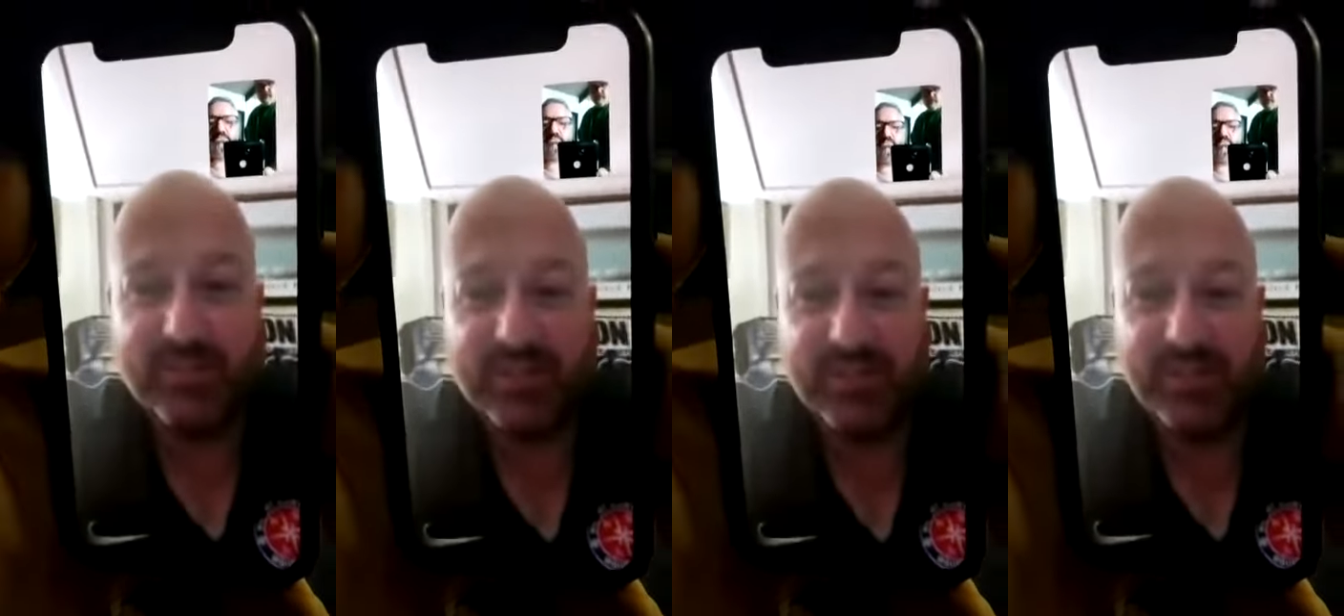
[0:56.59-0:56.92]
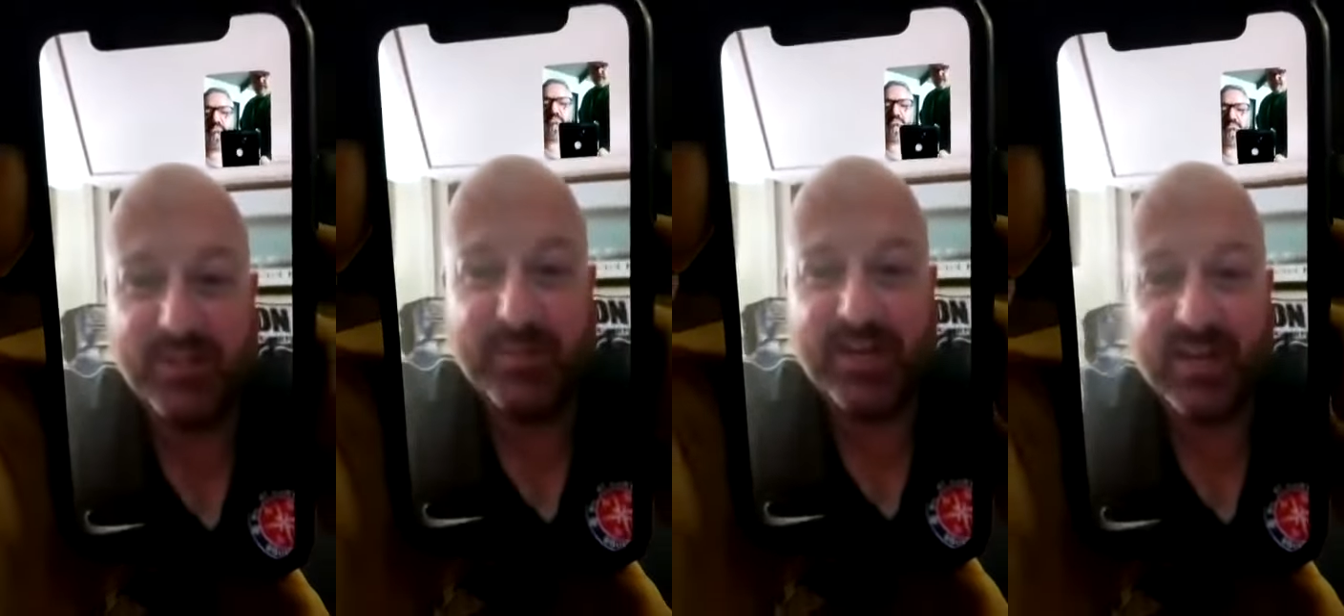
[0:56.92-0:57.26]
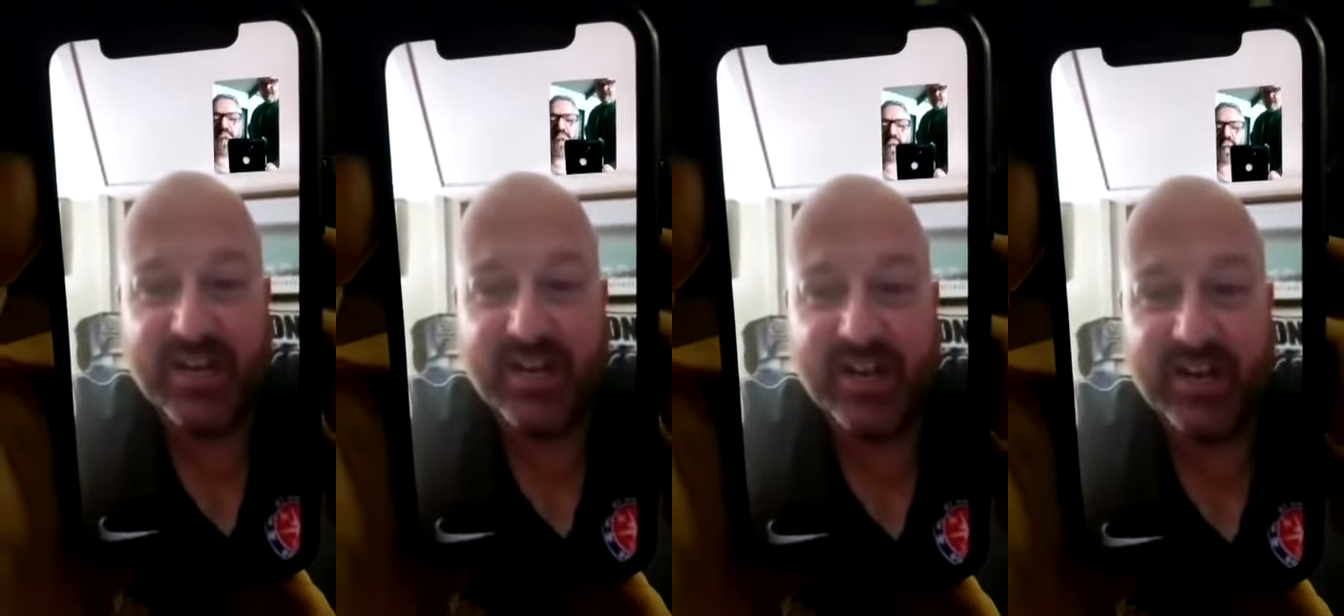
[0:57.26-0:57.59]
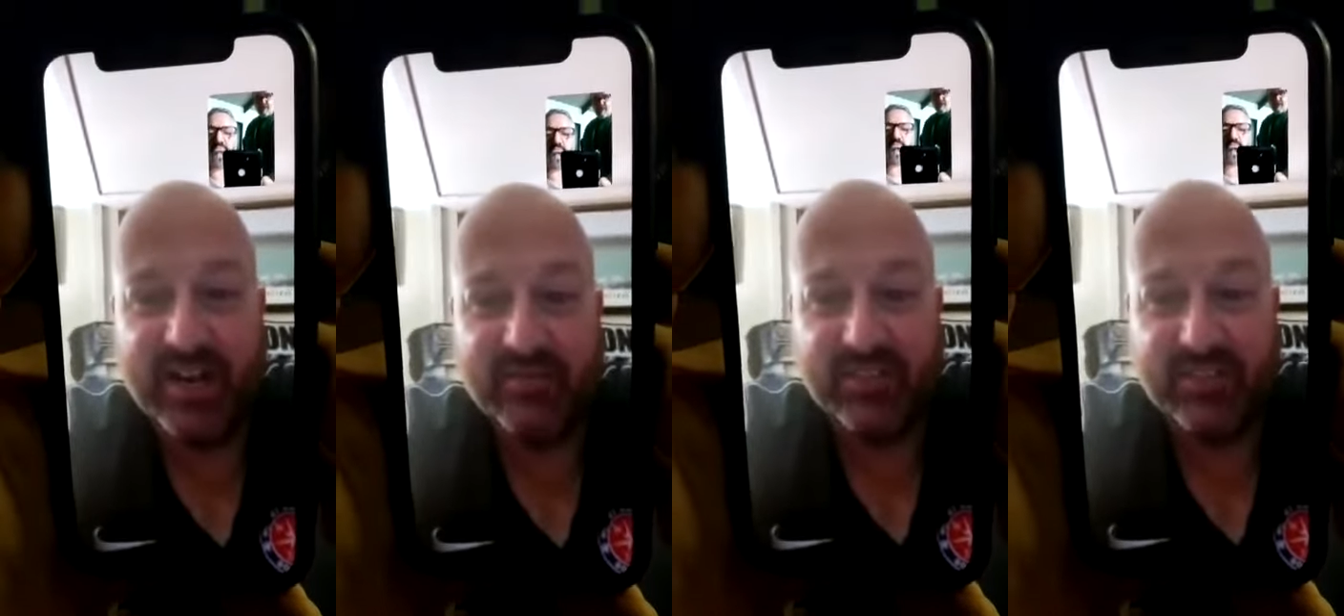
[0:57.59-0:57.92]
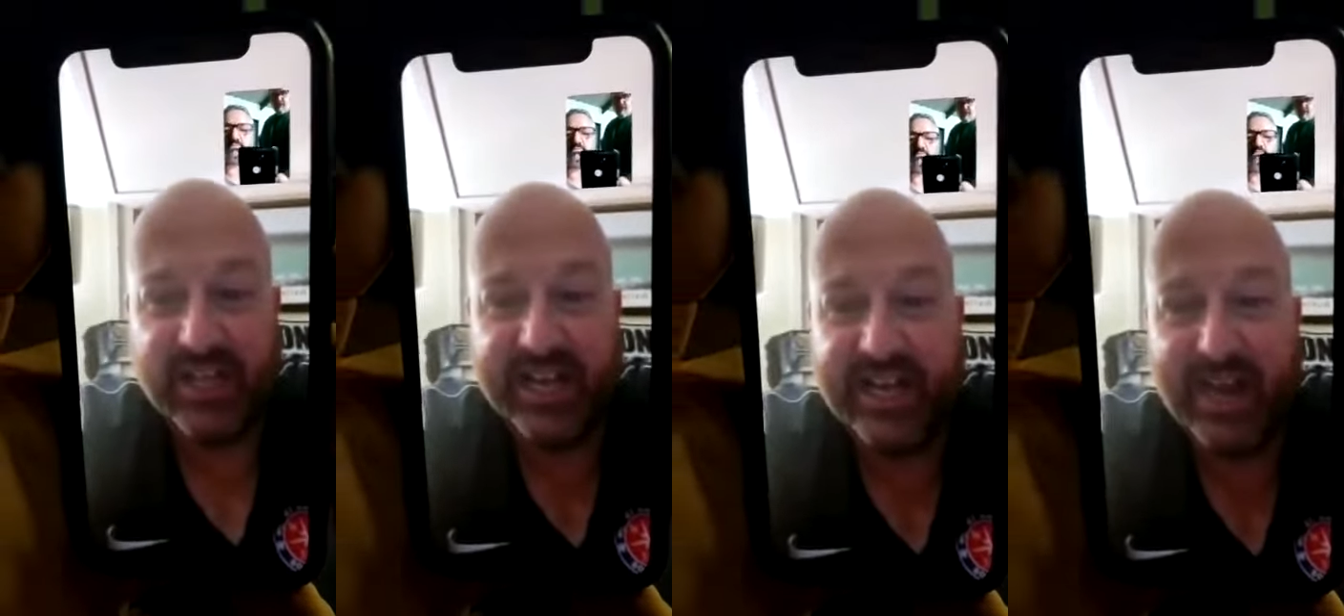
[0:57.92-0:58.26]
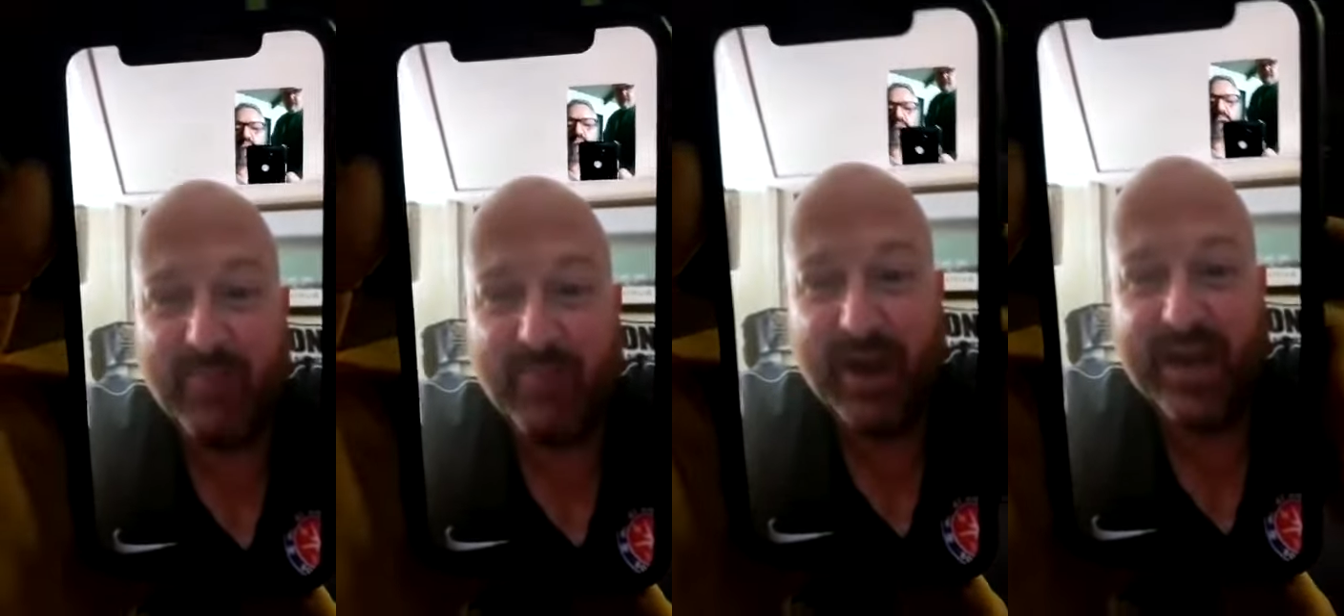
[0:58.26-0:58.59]
Really smashed at the beginning of the second half,
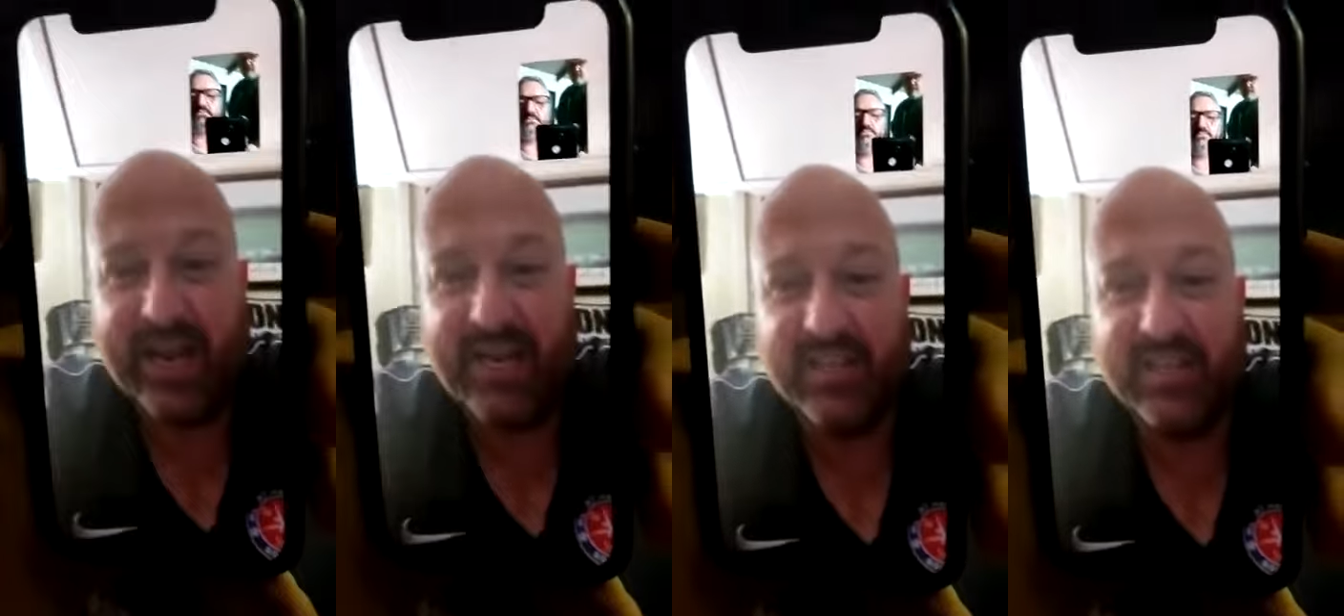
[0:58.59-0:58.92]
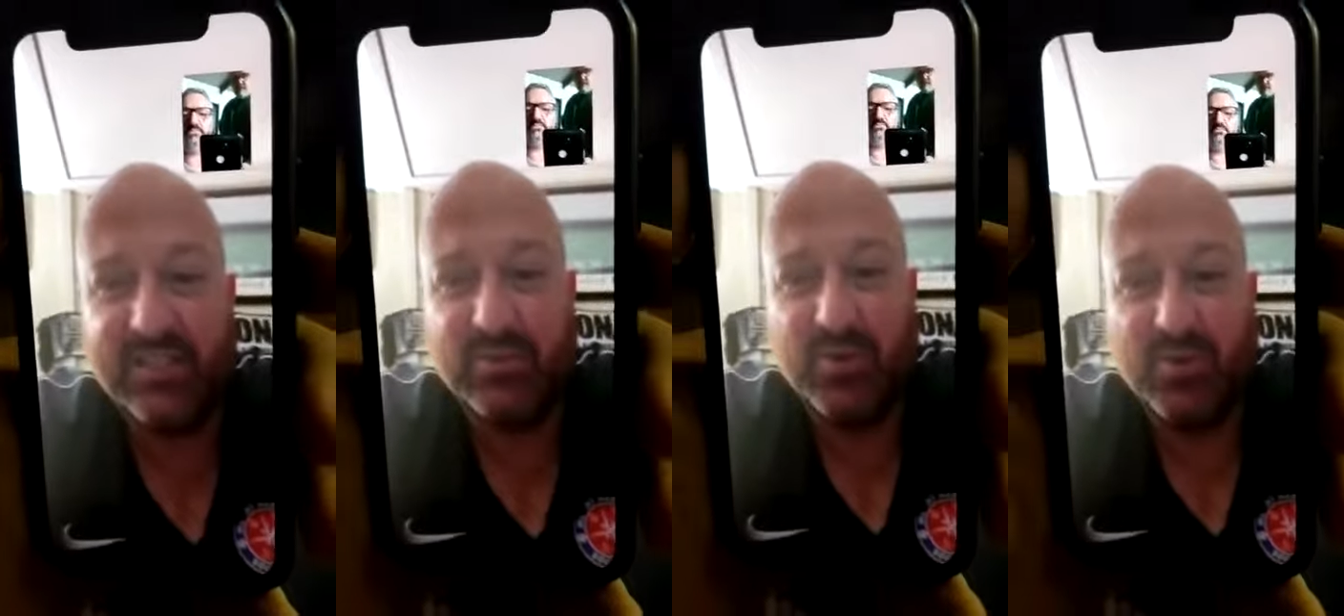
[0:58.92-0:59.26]
and then they came